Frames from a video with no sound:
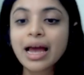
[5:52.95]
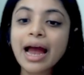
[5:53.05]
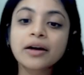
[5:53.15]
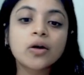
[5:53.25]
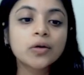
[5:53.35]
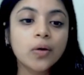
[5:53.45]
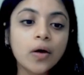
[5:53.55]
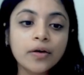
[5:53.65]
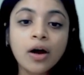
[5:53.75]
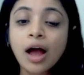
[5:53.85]
and
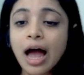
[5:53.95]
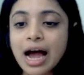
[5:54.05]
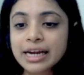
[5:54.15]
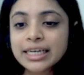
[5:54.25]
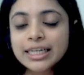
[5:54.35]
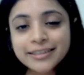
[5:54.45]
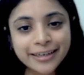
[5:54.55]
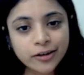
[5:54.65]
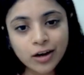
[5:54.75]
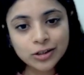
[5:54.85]
or I need
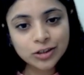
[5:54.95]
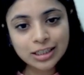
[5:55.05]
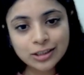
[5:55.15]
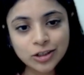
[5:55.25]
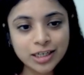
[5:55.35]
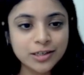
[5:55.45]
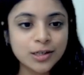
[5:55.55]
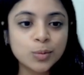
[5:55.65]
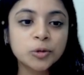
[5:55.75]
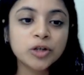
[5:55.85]
technological
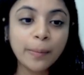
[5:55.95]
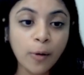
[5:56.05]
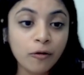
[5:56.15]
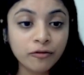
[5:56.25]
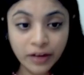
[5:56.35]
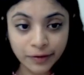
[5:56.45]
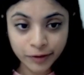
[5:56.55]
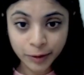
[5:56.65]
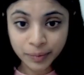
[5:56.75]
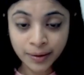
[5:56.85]
changes which are more
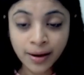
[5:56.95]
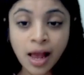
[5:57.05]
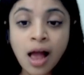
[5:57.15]
favorable.